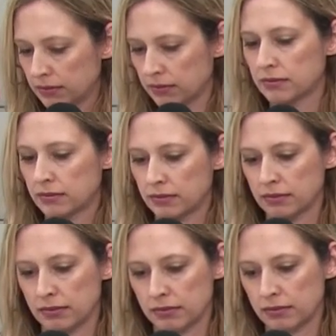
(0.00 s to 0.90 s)

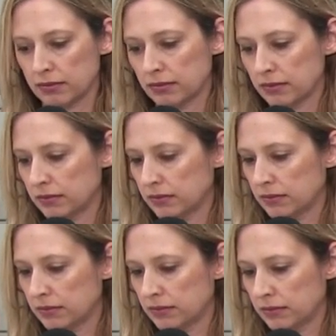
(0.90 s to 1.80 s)

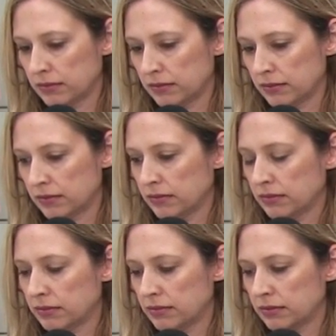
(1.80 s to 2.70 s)

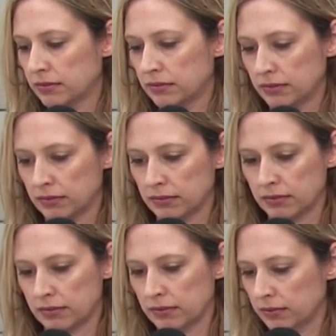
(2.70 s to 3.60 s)

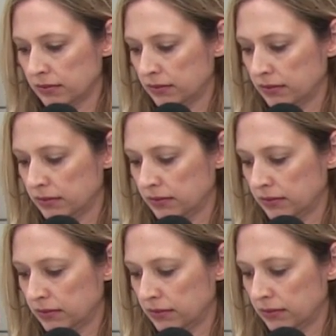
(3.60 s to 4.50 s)

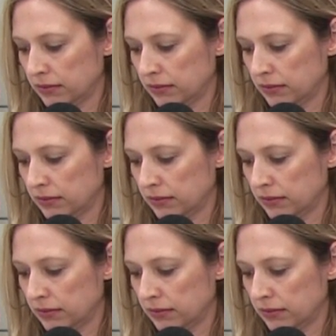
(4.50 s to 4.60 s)
No words are spoken by the person on screen.